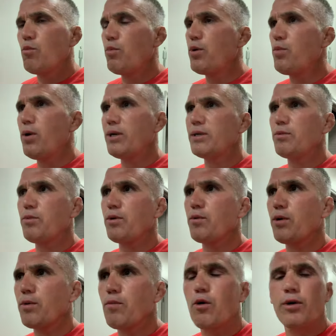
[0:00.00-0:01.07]

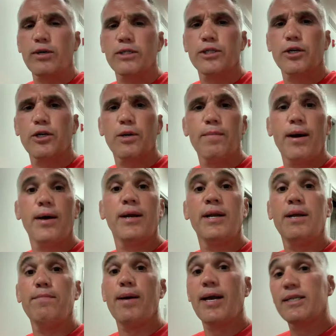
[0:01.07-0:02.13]
we're more concerned about
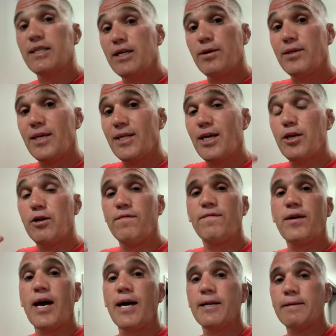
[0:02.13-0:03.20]
any bacteria that they could have
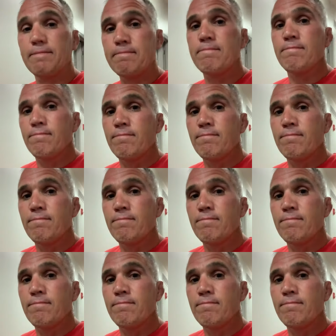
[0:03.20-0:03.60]
gotten